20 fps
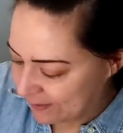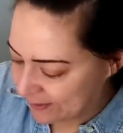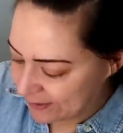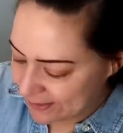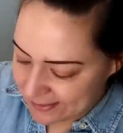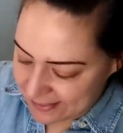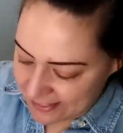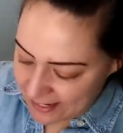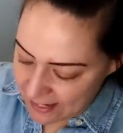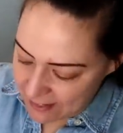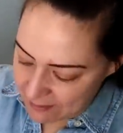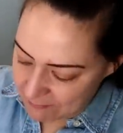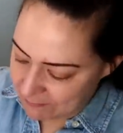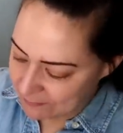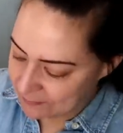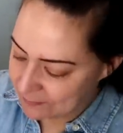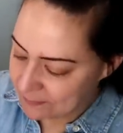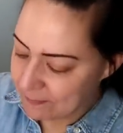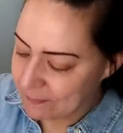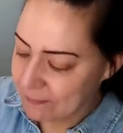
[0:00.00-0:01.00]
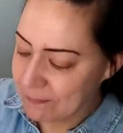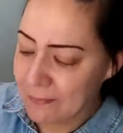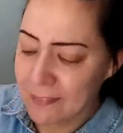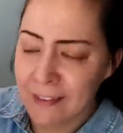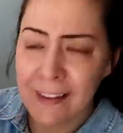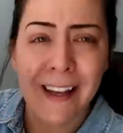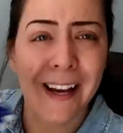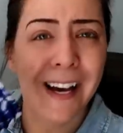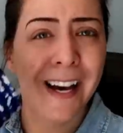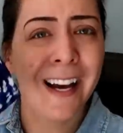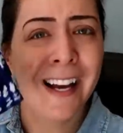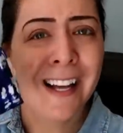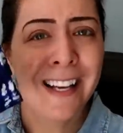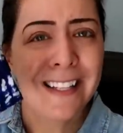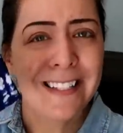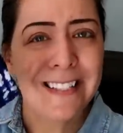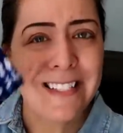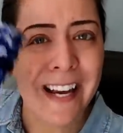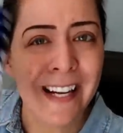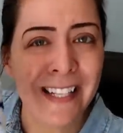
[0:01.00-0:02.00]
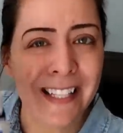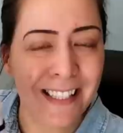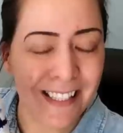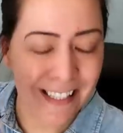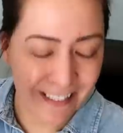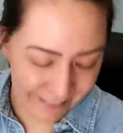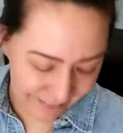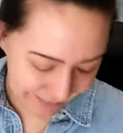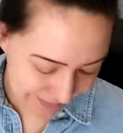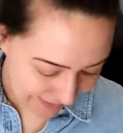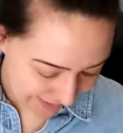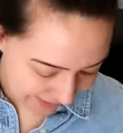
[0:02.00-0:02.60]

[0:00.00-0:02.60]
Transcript: We'll see. Tiny little